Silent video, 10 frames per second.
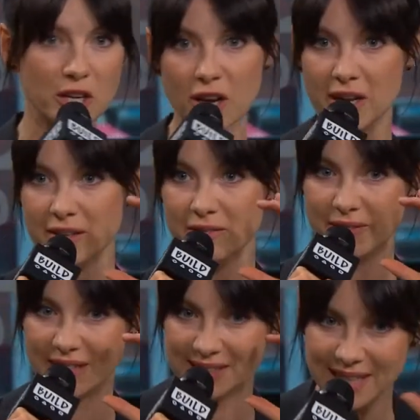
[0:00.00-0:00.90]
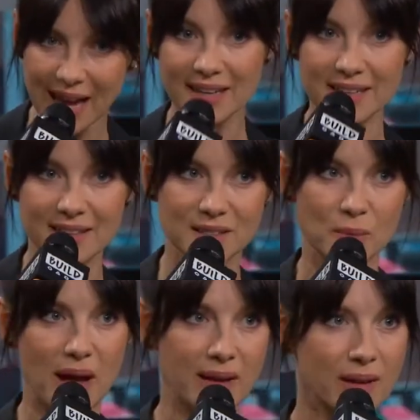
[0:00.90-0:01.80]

to look at it exactly this way.